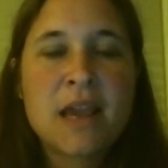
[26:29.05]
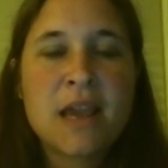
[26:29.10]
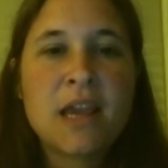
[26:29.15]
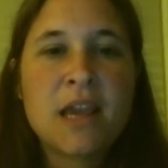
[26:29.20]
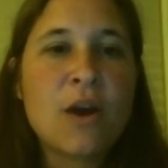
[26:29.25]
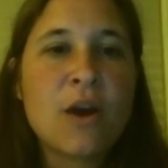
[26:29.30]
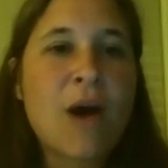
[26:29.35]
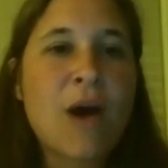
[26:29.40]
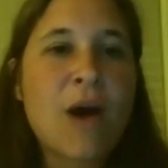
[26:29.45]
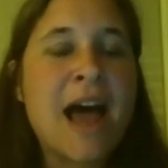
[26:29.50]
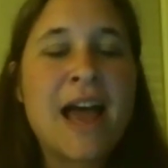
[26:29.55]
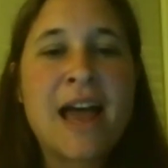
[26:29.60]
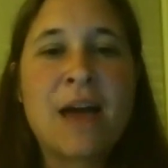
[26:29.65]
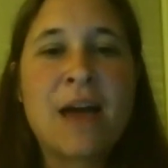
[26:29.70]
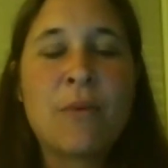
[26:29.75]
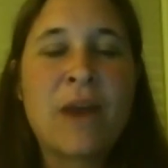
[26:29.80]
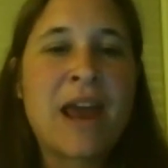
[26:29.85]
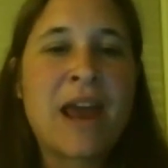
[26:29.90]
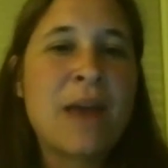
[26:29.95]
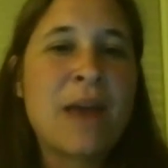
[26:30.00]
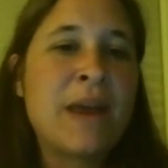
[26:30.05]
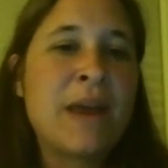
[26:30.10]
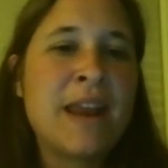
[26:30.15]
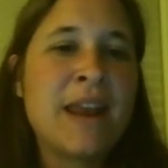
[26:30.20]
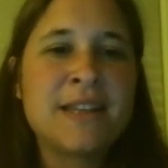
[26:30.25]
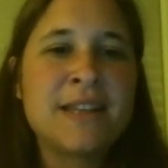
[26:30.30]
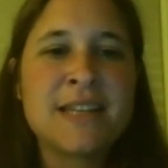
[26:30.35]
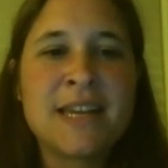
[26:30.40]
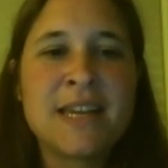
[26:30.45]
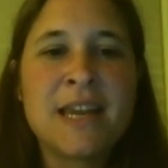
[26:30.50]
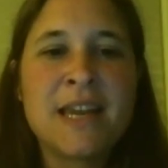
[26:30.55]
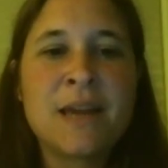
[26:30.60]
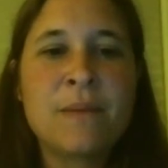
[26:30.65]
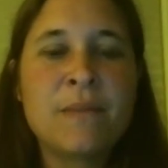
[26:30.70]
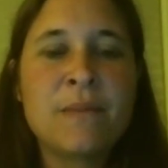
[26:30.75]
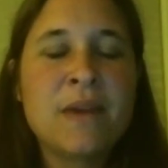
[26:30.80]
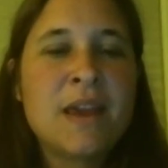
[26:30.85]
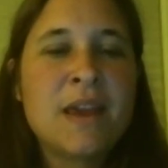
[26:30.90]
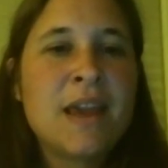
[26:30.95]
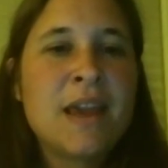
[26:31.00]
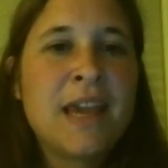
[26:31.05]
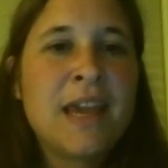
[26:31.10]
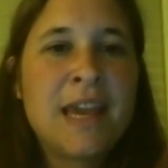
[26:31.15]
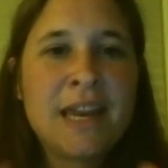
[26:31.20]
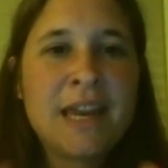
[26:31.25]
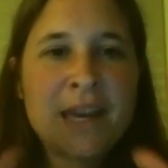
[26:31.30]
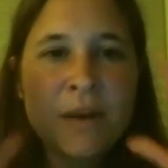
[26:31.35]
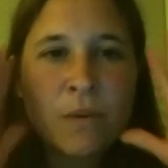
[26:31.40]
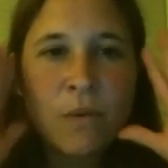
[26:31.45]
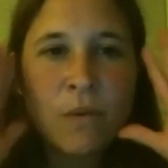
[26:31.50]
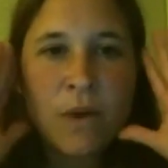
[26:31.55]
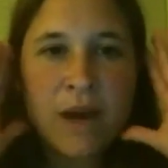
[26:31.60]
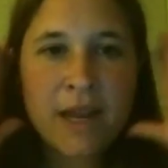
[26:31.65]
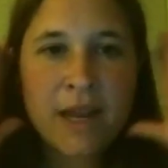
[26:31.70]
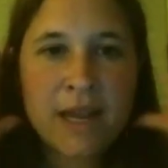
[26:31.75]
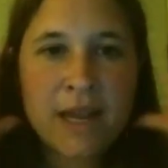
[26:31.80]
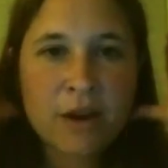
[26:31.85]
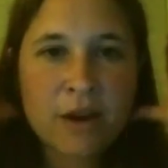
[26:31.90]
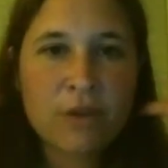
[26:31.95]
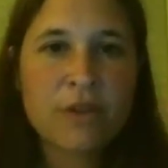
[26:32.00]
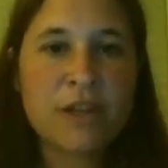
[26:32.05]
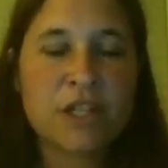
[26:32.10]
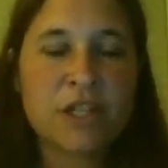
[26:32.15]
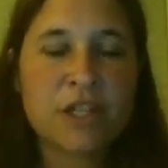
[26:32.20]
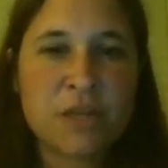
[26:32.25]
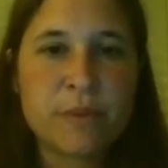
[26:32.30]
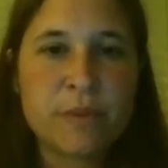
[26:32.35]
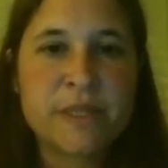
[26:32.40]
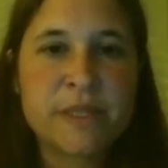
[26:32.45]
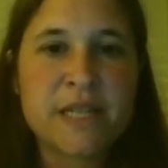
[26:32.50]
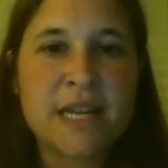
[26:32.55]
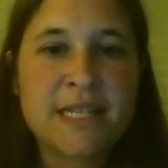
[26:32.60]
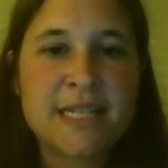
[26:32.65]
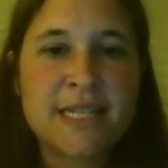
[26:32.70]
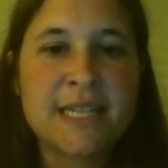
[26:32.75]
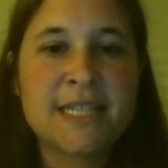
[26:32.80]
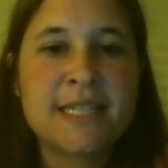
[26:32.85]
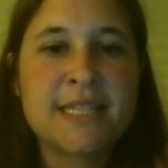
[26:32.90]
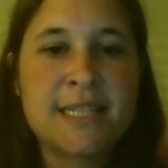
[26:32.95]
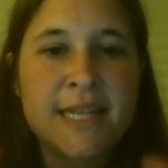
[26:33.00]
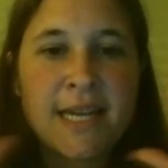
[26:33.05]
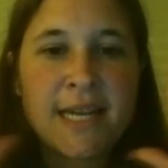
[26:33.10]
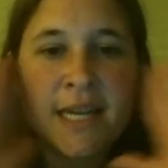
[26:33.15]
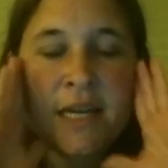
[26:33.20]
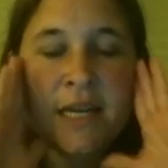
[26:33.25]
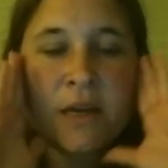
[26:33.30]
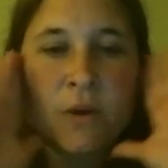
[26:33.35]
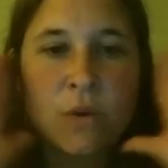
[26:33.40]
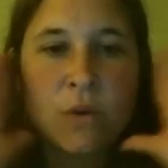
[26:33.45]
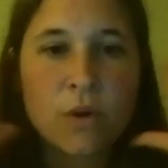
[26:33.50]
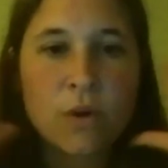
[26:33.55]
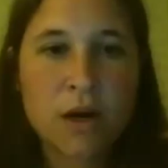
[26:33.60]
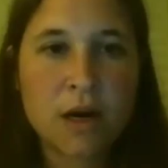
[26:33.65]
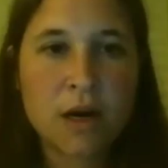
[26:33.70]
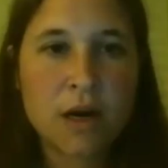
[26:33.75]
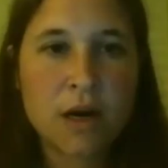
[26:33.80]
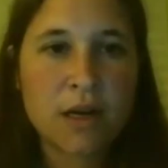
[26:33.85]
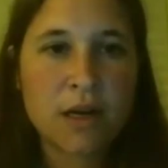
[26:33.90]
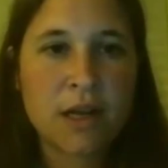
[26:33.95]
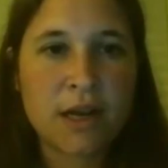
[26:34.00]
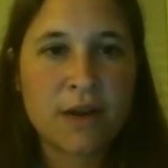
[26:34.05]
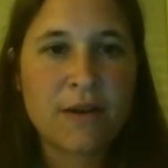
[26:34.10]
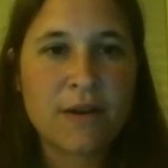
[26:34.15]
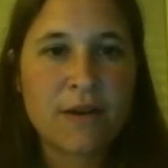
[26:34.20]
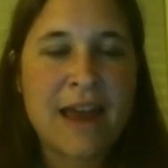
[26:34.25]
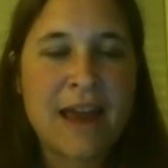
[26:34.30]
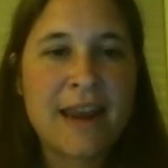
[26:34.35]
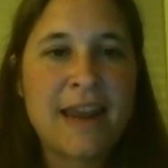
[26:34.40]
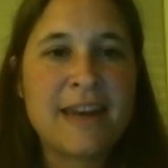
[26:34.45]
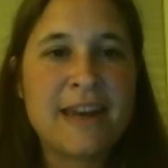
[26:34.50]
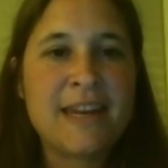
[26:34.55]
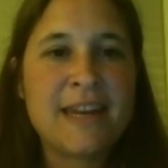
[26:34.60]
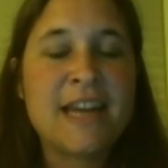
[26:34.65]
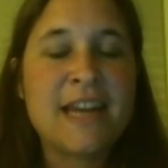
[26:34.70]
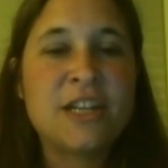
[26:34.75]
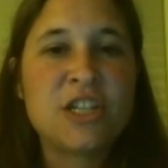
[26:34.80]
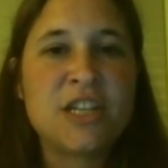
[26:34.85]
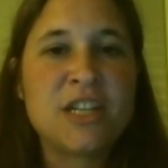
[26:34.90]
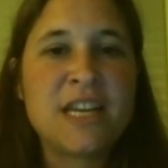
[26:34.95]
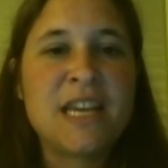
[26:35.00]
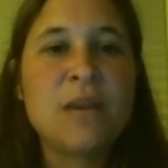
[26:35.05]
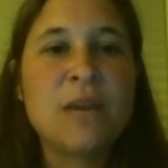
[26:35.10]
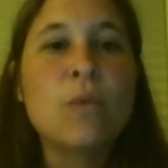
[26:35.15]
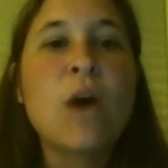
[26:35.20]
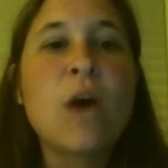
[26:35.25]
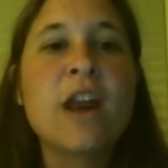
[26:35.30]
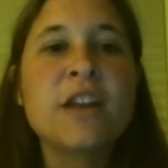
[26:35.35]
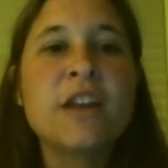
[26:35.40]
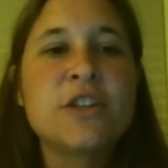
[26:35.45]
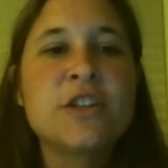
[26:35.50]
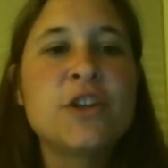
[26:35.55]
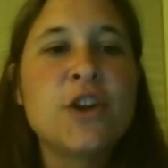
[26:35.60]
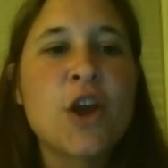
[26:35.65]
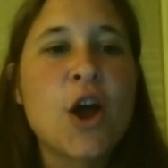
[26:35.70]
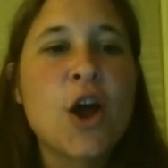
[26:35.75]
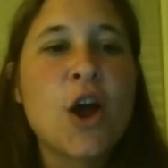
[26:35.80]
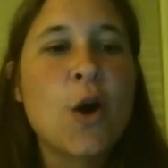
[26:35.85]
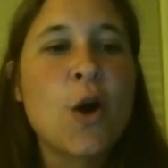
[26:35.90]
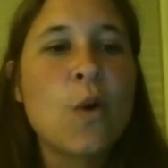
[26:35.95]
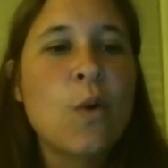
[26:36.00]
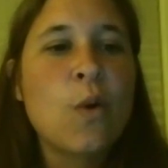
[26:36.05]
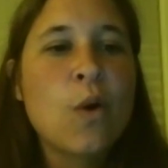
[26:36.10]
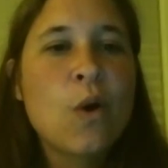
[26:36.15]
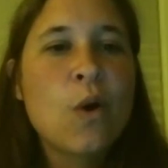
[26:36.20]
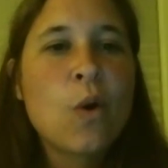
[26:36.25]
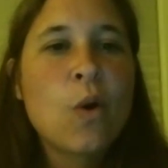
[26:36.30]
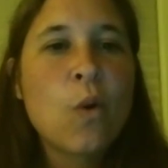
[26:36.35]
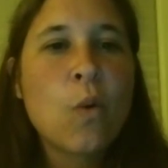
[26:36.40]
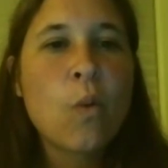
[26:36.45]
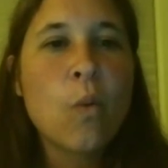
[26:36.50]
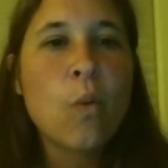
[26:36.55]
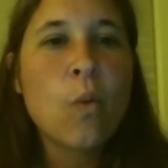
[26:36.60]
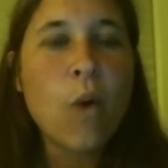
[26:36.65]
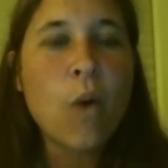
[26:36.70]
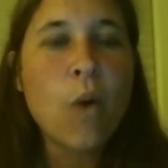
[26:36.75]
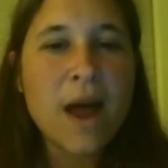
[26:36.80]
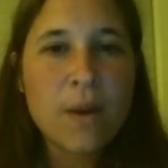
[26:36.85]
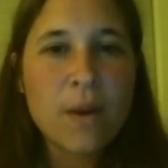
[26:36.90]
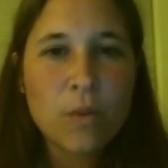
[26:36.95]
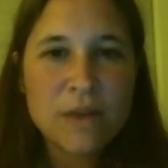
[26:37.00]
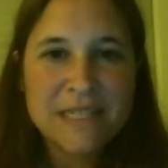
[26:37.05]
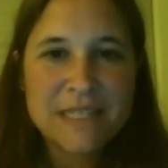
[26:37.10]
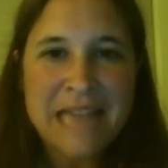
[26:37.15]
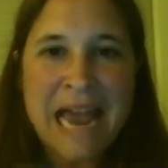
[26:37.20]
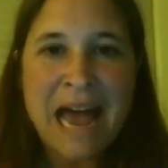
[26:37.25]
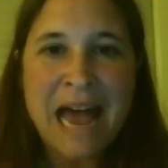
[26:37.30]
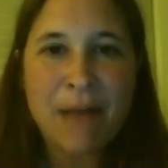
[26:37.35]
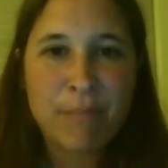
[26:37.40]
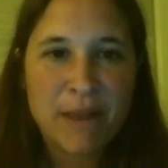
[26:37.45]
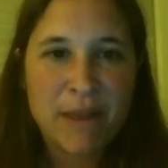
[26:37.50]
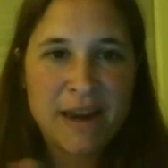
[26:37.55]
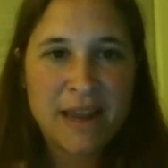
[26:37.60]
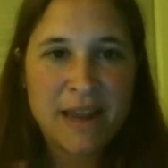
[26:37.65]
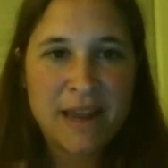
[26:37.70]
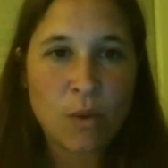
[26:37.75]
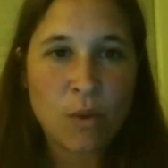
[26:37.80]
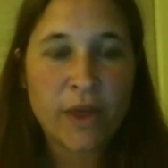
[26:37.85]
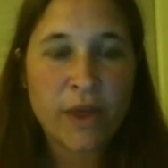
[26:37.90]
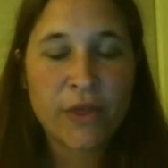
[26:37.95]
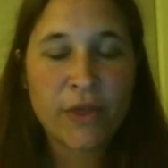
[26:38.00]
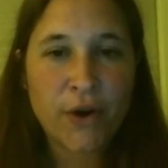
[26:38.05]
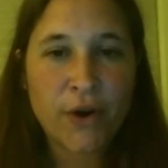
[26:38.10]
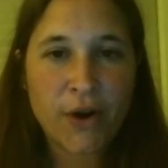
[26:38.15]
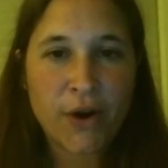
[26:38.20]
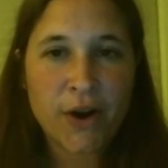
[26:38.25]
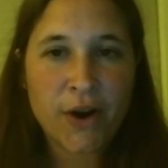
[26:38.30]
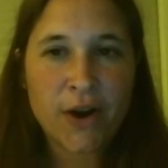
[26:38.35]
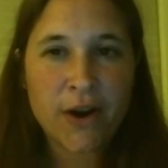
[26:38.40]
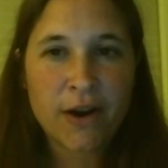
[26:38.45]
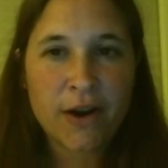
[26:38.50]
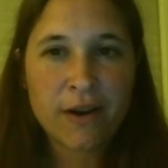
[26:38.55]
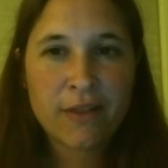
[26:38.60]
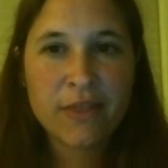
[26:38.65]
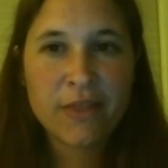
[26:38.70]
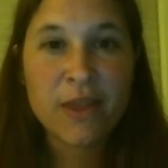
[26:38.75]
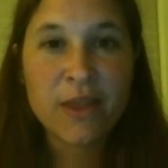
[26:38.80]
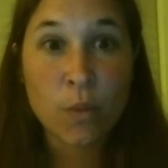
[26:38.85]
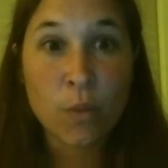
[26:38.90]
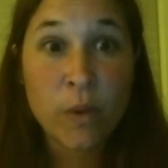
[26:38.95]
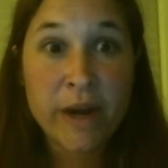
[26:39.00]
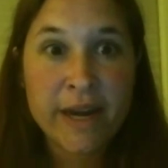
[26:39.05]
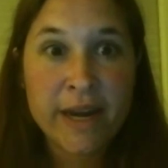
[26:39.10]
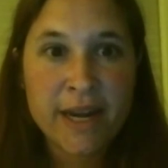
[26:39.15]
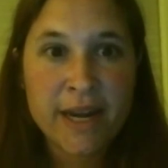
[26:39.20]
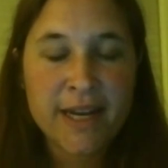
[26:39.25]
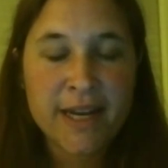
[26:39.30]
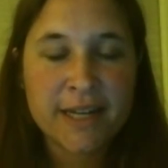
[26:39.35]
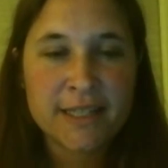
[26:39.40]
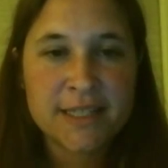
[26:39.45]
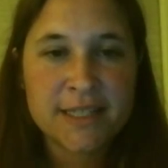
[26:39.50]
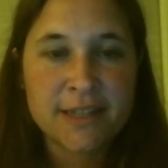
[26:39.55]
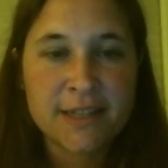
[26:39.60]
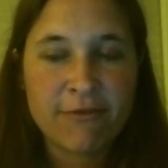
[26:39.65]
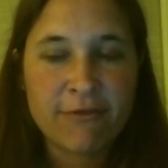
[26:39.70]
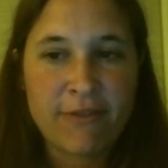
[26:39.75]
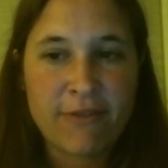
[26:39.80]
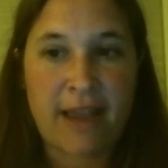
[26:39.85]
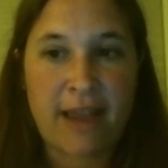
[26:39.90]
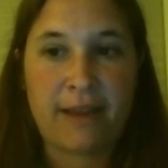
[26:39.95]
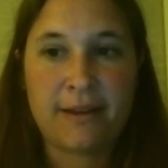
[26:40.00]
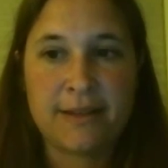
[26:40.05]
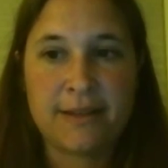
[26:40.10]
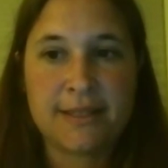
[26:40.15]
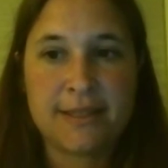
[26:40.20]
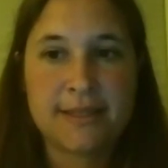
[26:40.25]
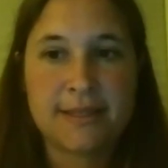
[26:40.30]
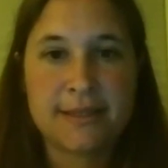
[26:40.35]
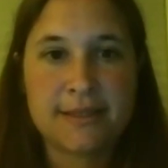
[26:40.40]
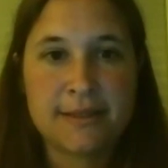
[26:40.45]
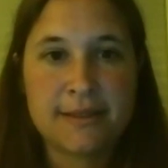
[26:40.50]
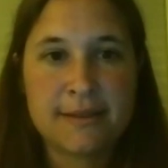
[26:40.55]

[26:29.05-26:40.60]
You know, when I went into him, he didn't want to hear that she was autistic or, you know, had ADHD. He wanted to know what was happening with her that we needed to fix.